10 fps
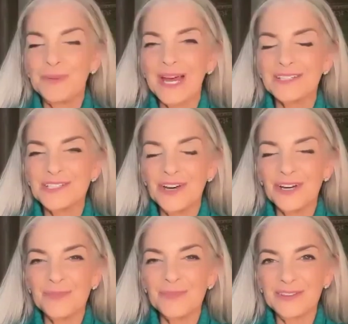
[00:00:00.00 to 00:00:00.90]
back to talk
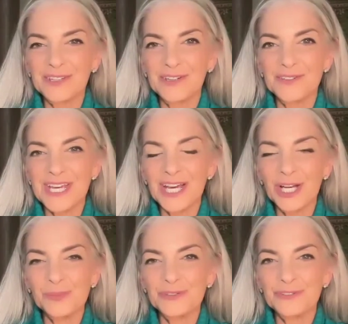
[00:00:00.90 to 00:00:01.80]
about the hotel.
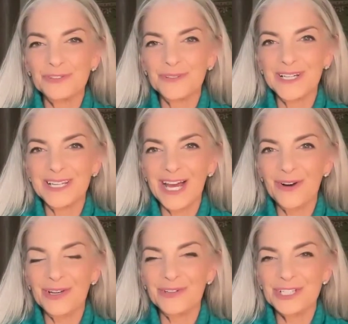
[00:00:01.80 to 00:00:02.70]
But for right now,
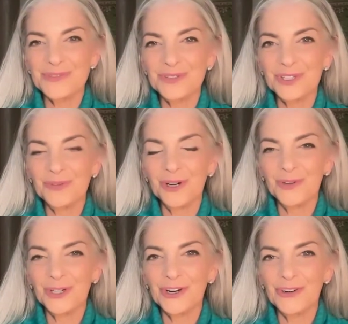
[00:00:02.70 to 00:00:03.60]
I just really want to
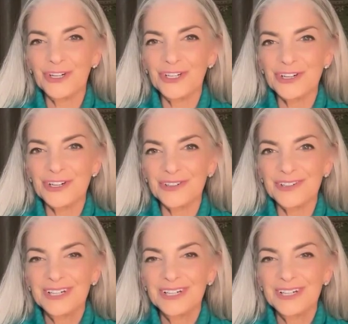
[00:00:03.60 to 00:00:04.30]
encourage our